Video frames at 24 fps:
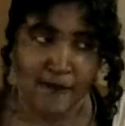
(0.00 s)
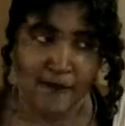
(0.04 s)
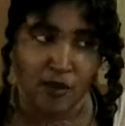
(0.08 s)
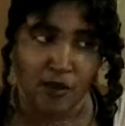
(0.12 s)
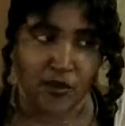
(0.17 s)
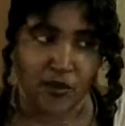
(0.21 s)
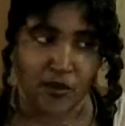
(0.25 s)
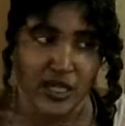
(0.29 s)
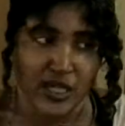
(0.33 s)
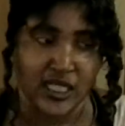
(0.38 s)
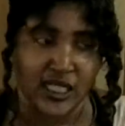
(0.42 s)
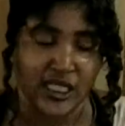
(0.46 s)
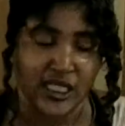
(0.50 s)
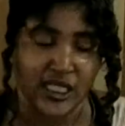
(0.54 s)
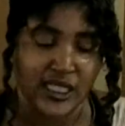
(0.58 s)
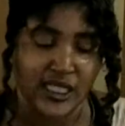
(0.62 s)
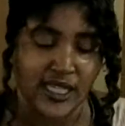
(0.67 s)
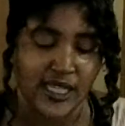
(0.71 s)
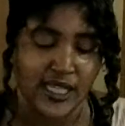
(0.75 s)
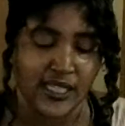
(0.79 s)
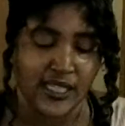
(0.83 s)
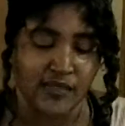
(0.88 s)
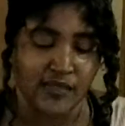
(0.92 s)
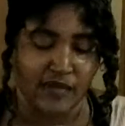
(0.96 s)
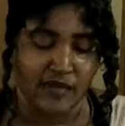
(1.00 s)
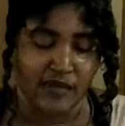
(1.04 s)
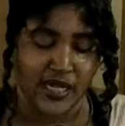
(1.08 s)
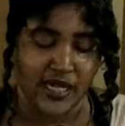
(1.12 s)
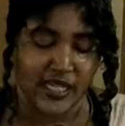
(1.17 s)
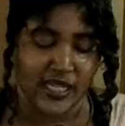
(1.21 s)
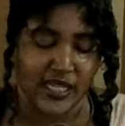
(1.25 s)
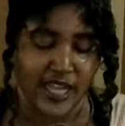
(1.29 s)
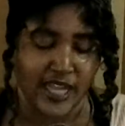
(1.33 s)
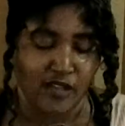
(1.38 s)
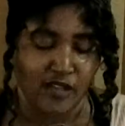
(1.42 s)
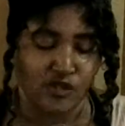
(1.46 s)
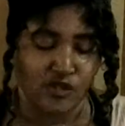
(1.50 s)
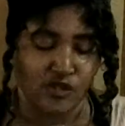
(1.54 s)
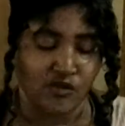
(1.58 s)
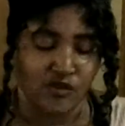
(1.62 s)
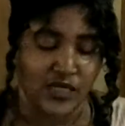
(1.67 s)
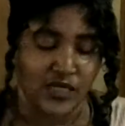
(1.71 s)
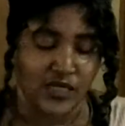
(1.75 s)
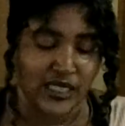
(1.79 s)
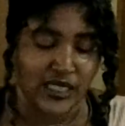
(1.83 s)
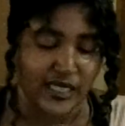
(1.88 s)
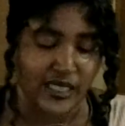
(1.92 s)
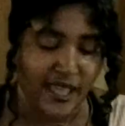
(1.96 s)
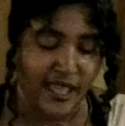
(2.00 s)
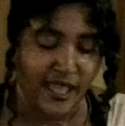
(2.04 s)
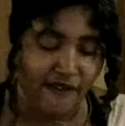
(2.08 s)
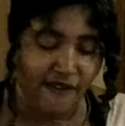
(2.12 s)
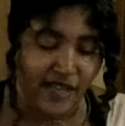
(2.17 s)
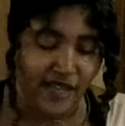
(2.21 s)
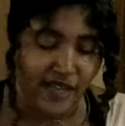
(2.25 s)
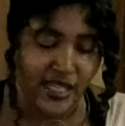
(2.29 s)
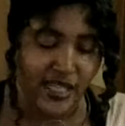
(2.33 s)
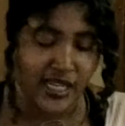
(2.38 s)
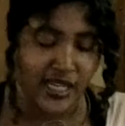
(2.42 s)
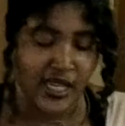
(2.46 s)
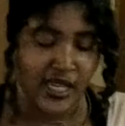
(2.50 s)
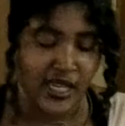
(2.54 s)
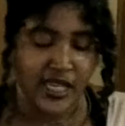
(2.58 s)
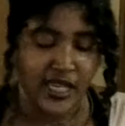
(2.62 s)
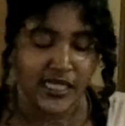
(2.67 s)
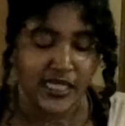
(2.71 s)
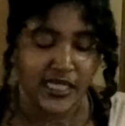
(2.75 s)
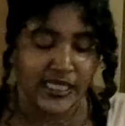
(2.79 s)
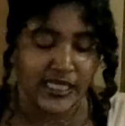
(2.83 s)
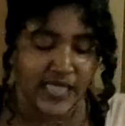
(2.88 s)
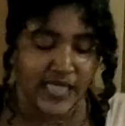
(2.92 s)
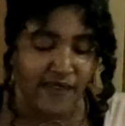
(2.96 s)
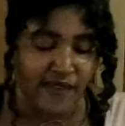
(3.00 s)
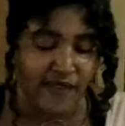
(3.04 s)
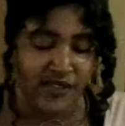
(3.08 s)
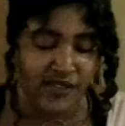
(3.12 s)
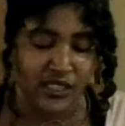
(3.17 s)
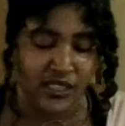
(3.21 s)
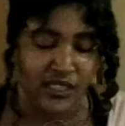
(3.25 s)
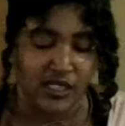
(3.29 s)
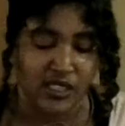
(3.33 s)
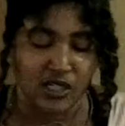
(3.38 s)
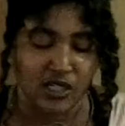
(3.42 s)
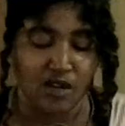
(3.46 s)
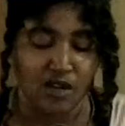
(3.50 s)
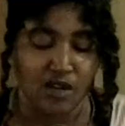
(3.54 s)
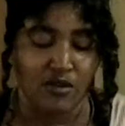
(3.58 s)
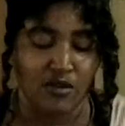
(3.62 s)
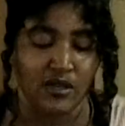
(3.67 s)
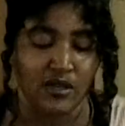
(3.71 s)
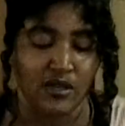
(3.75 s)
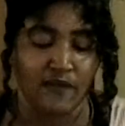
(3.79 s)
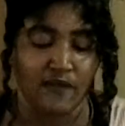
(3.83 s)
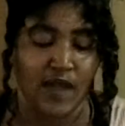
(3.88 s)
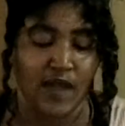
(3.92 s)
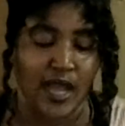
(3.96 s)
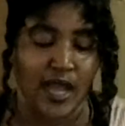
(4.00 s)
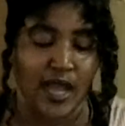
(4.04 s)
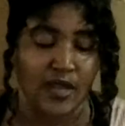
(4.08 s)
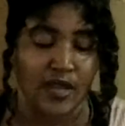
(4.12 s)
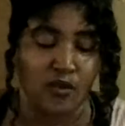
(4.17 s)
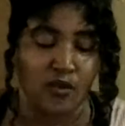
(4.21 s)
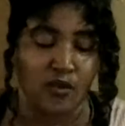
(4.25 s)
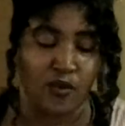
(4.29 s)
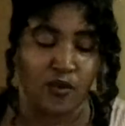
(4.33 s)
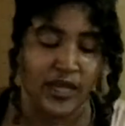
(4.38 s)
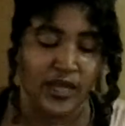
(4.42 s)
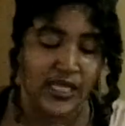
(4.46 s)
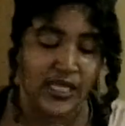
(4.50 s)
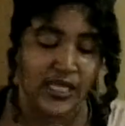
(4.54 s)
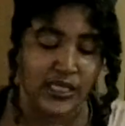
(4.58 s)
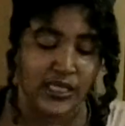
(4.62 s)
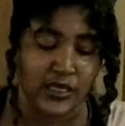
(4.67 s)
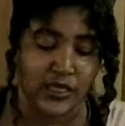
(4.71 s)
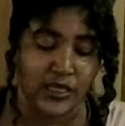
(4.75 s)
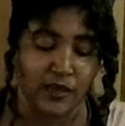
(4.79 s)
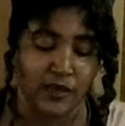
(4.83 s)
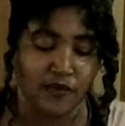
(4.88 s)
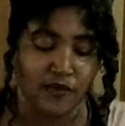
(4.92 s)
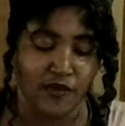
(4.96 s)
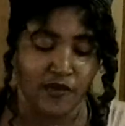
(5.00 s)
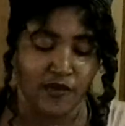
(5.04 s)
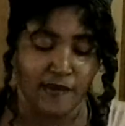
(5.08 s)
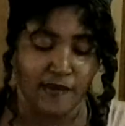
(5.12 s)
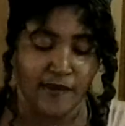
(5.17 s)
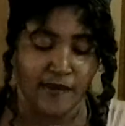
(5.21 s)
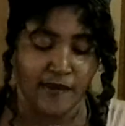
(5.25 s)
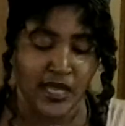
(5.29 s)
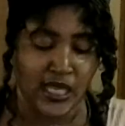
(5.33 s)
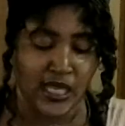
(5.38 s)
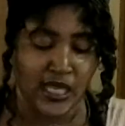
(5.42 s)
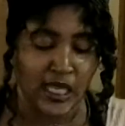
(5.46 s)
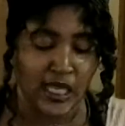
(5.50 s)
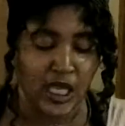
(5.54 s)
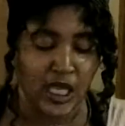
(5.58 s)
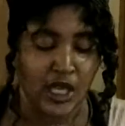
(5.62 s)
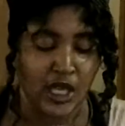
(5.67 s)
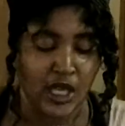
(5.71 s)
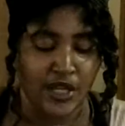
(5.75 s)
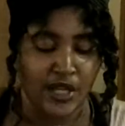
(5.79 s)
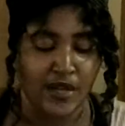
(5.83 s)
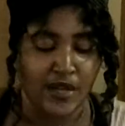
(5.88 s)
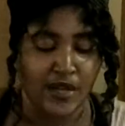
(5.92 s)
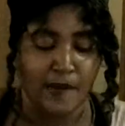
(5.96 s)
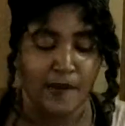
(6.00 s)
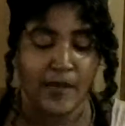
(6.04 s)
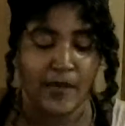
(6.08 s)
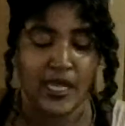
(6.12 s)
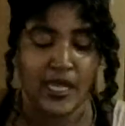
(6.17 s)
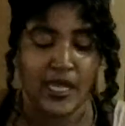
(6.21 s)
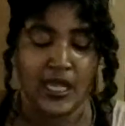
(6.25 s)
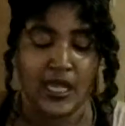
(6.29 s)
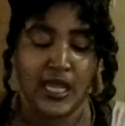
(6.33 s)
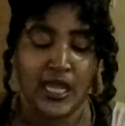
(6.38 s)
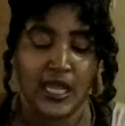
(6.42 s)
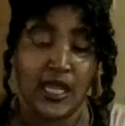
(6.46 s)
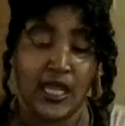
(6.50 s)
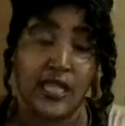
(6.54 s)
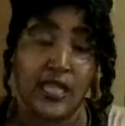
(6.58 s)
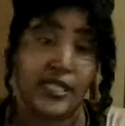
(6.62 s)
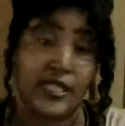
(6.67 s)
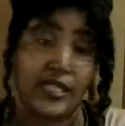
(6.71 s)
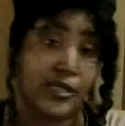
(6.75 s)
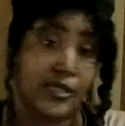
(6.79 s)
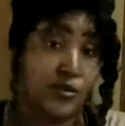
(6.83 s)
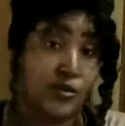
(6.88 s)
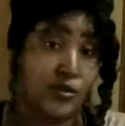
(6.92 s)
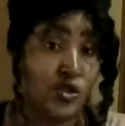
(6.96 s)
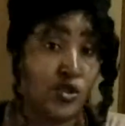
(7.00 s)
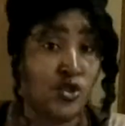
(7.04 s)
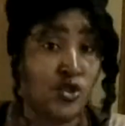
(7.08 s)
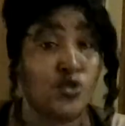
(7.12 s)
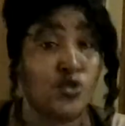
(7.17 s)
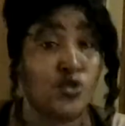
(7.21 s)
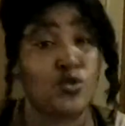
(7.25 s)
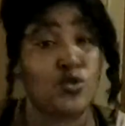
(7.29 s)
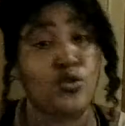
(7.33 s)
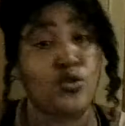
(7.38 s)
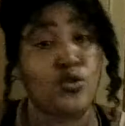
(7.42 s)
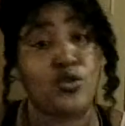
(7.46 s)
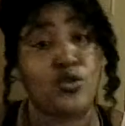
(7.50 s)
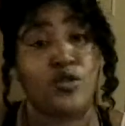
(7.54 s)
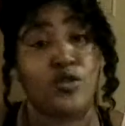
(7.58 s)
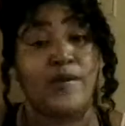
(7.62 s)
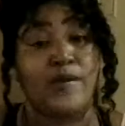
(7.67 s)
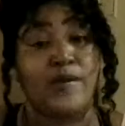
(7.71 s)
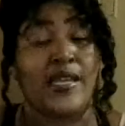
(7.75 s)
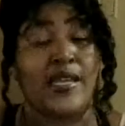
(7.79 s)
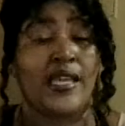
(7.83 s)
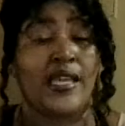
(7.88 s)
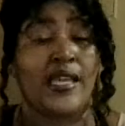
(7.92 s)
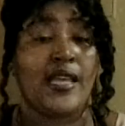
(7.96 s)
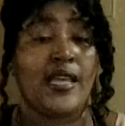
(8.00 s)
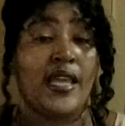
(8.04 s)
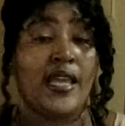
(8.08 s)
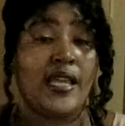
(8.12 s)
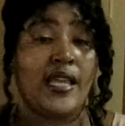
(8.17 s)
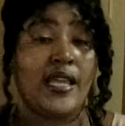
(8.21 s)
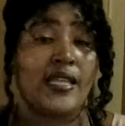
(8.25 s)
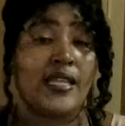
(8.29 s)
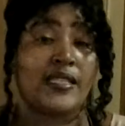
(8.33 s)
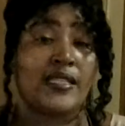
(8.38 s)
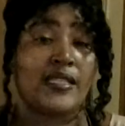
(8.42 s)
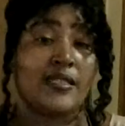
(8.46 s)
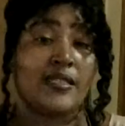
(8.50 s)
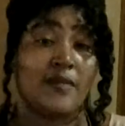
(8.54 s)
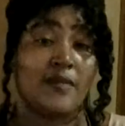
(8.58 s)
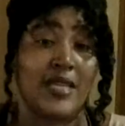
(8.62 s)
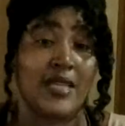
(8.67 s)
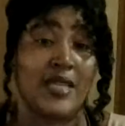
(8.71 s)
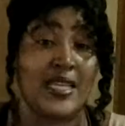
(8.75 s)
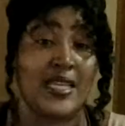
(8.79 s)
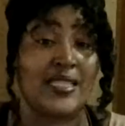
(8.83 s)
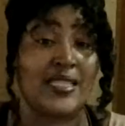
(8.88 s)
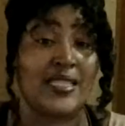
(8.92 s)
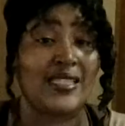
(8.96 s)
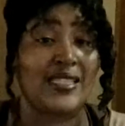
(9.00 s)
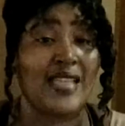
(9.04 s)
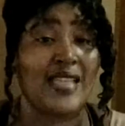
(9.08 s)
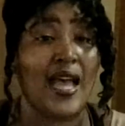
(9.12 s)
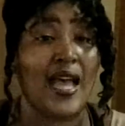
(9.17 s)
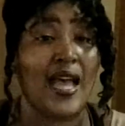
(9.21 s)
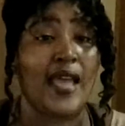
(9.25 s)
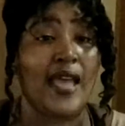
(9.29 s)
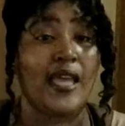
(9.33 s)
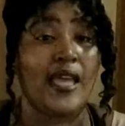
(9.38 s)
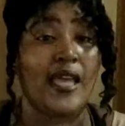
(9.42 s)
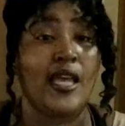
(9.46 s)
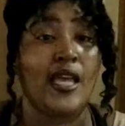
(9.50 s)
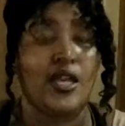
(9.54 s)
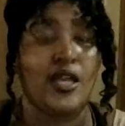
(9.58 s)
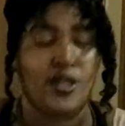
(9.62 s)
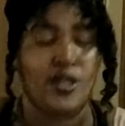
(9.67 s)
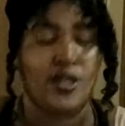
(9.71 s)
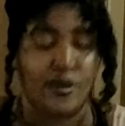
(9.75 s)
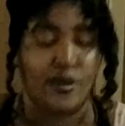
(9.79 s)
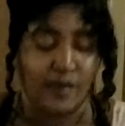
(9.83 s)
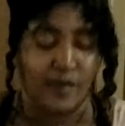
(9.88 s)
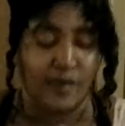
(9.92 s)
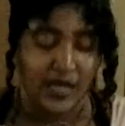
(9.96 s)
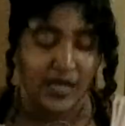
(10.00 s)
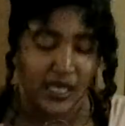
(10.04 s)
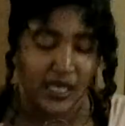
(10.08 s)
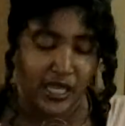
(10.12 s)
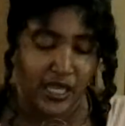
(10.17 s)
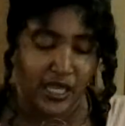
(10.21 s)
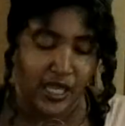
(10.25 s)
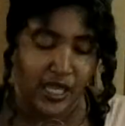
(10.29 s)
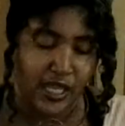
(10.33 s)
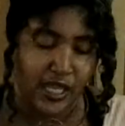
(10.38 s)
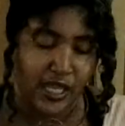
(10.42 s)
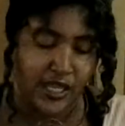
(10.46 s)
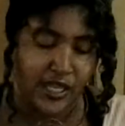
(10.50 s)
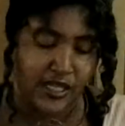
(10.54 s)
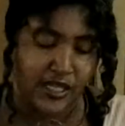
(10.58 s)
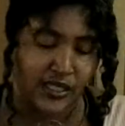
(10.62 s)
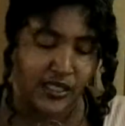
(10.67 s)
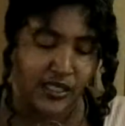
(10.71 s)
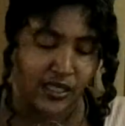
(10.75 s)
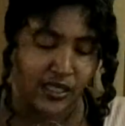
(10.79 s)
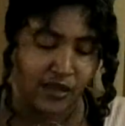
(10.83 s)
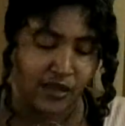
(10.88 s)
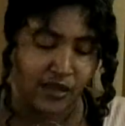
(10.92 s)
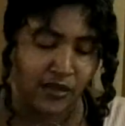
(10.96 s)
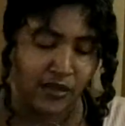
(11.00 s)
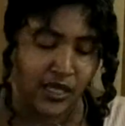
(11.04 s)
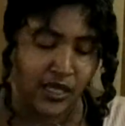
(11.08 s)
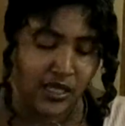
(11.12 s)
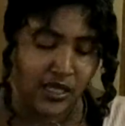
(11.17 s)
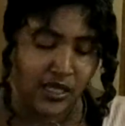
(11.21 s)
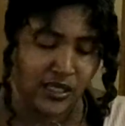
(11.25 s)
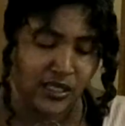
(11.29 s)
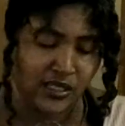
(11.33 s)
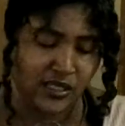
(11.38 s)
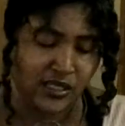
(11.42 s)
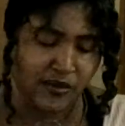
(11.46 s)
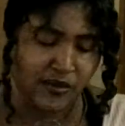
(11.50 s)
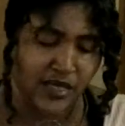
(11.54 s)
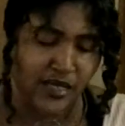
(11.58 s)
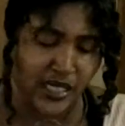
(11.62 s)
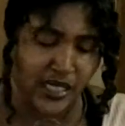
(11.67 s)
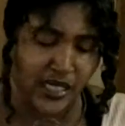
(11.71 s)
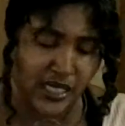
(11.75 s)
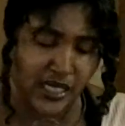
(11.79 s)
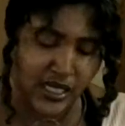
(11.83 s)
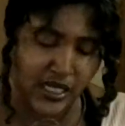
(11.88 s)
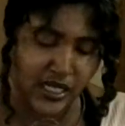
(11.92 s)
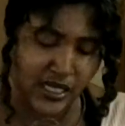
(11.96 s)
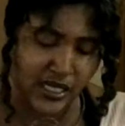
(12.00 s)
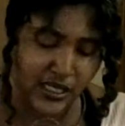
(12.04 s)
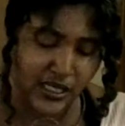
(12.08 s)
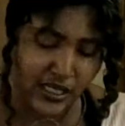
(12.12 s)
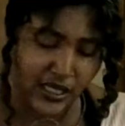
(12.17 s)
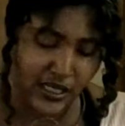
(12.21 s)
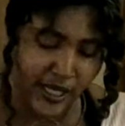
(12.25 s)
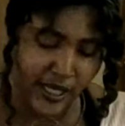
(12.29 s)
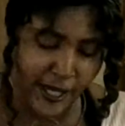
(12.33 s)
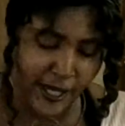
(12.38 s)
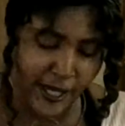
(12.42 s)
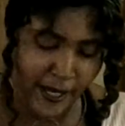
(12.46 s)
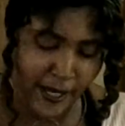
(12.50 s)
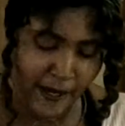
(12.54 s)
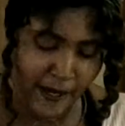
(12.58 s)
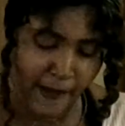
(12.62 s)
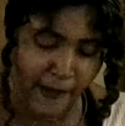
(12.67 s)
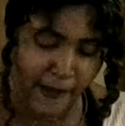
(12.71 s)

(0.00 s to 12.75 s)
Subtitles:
1 and 6 break down to a 7. 7's denote divine wisdom for me. You're being handed some jewels. You're being handed some insight. You're being handed some keys here.